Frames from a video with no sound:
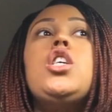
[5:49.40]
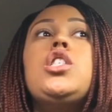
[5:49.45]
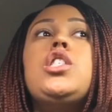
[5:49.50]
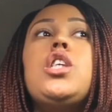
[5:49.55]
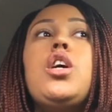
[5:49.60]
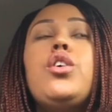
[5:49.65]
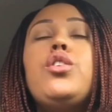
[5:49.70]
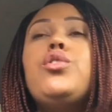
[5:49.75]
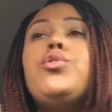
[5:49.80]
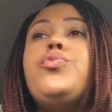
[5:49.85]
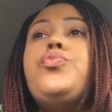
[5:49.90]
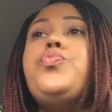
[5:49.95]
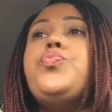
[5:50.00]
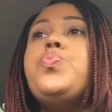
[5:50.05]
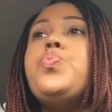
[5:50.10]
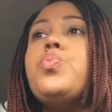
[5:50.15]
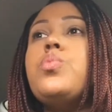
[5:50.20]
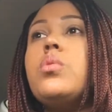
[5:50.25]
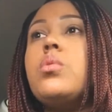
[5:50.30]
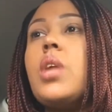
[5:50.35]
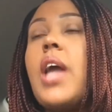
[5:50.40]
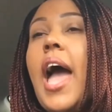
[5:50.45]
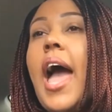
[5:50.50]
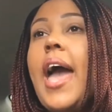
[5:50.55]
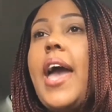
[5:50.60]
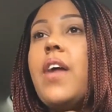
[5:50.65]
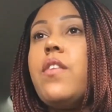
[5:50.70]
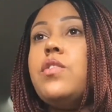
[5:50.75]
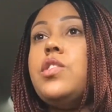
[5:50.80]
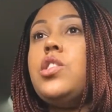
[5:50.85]
So I
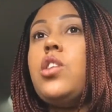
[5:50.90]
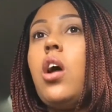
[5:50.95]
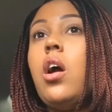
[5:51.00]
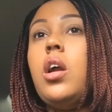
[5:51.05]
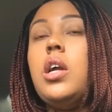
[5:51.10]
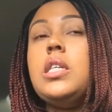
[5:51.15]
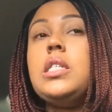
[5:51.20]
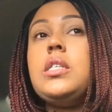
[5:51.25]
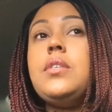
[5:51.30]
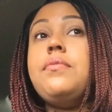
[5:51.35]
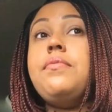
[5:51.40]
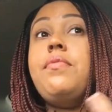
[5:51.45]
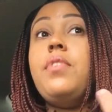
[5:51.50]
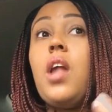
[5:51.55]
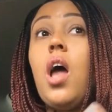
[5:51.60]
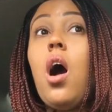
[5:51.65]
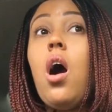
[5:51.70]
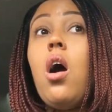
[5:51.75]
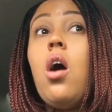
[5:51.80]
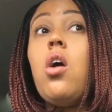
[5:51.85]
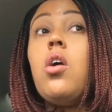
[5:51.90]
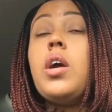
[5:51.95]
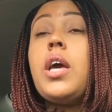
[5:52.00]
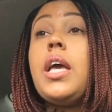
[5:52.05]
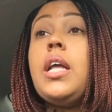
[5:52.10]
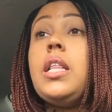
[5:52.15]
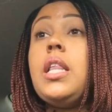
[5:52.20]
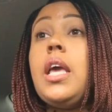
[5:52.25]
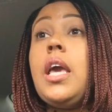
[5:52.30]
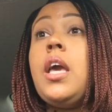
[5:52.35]
have started to vlog,
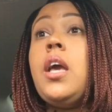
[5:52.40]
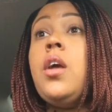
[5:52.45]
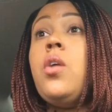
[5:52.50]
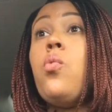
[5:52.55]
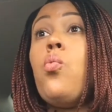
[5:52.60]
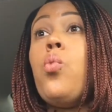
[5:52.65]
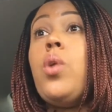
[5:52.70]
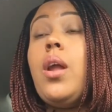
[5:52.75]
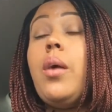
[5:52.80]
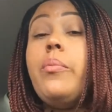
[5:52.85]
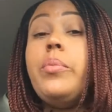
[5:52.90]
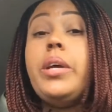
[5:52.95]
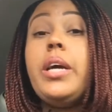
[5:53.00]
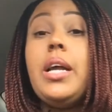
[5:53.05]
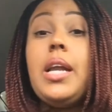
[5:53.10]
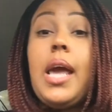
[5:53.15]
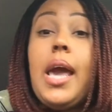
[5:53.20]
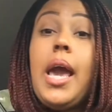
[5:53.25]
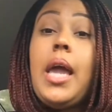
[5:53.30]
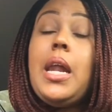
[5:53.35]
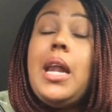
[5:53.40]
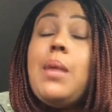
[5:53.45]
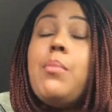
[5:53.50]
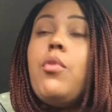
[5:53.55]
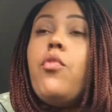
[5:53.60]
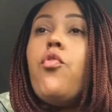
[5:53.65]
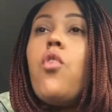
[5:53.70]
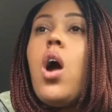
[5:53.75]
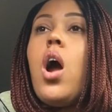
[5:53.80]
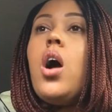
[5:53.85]
and then when I'm done editing,
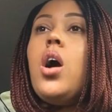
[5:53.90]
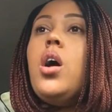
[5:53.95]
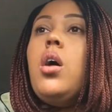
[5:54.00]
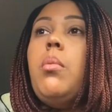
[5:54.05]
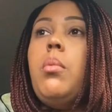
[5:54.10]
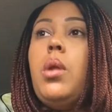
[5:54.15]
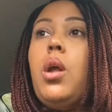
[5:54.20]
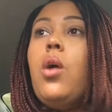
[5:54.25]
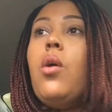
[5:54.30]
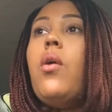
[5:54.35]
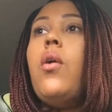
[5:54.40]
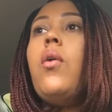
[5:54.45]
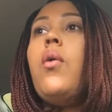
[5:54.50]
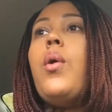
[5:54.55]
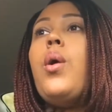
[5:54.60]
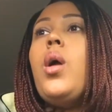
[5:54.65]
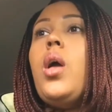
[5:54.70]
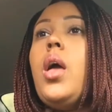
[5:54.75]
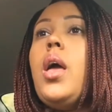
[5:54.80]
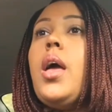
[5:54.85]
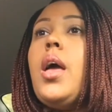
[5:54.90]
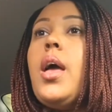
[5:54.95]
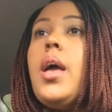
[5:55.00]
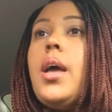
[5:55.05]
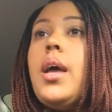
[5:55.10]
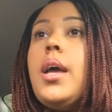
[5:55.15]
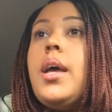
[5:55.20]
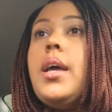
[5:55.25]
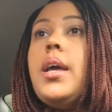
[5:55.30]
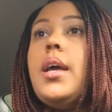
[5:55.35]
before I
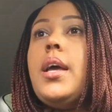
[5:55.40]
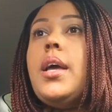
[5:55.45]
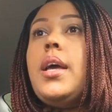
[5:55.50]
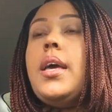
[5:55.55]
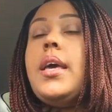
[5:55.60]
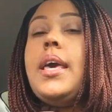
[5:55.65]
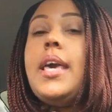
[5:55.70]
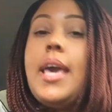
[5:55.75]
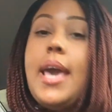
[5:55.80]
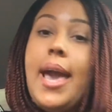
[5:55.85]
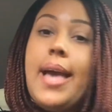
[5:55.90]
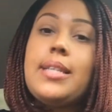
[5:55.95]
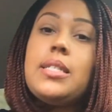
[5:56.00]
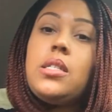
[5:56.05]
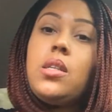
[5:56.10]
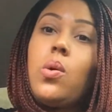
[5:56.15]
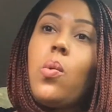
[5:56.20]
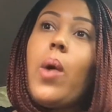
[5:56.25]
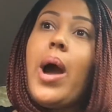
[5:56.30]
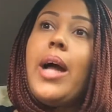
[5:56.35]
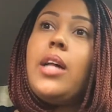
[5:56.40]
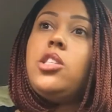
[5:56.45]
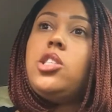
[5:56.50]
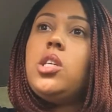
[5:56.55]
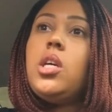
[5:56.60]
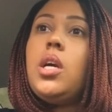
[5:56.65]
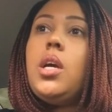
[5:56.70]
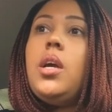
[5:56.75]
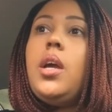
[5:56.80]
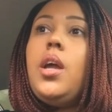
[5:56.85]
upload, he has to watch
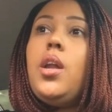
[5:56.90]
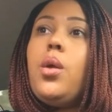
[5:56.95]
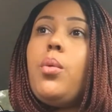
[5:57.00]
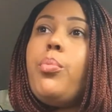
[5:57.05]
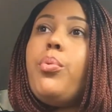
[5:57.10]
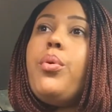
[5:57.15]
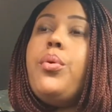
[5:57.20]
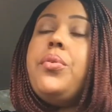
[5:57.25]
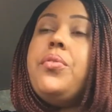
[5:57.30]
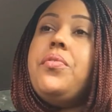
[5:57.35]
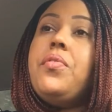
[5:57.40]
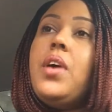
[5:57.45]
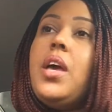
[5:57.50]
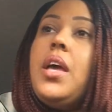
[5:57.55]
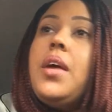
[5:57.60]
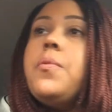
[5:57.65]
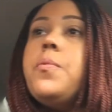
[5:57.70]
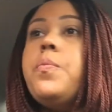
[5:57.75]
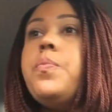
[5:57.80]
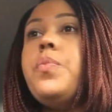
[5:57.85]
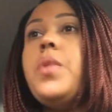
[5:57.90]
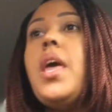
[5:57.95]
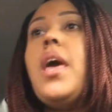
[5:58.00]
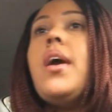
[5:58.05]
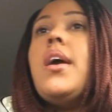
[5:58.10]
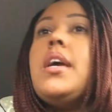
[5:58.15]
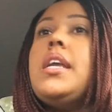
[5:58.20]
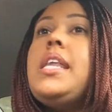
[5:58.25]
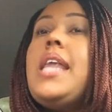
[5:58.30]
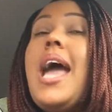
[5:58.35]
it and approve it.
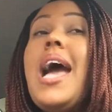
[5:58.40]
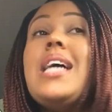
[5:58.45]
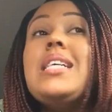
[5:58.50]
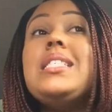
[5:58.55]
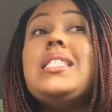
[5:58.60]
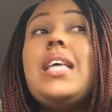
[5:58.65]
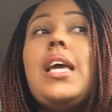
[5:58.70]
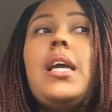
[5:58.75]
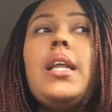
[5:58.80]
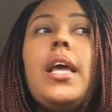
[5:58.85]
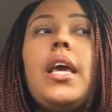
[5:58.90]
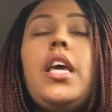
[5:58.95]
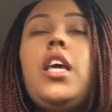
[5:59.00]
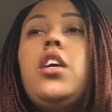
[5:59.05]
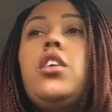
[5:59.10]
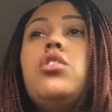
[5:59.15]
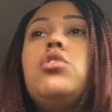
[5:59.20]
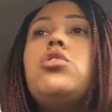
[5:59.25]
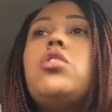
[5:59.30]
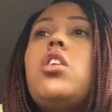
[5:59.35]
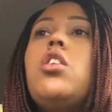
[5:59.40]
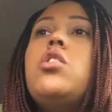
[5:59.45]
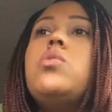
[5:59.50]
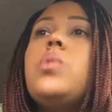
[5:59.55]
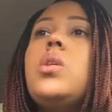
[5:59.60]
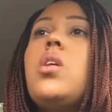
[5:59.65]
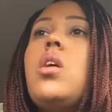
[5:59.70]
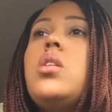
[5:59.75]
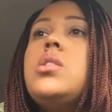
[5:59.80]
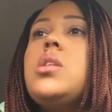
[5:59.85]
Not saying that he controls
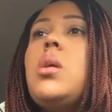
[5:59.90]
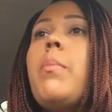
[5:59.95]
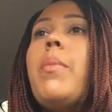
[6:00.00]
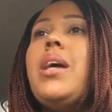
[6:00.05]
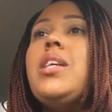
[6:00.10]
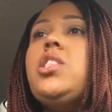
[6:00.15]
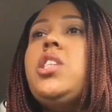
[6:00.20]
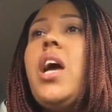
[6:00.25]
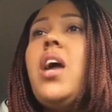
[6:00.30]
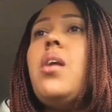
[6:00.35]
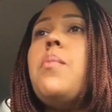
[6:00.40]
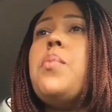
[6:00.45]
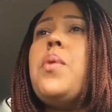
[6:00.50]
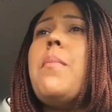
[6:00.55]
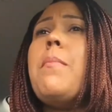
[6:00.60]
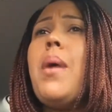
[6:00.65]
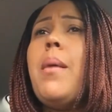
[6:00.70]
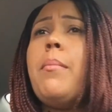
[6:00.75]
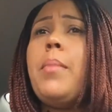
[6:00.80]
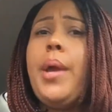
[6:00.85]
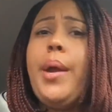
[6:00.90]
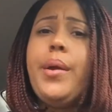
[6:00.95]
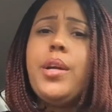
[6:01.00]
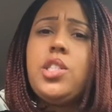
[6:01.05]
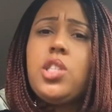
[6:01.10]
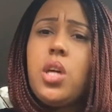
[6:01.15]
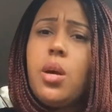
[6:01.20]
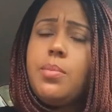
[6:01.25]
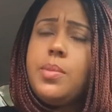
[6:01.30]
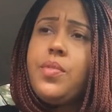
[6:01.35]
what goes on my channel, but my
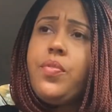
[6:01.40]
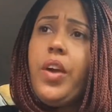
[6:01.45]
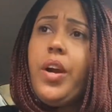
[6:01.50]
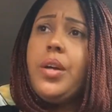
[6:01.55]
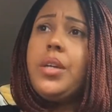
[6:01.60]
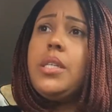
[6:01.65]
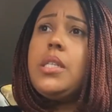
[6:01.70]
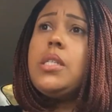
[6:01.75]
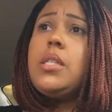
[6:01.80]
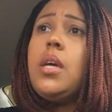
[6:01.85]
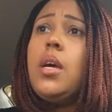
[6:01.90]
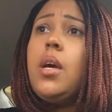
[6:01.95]
marriage comes first.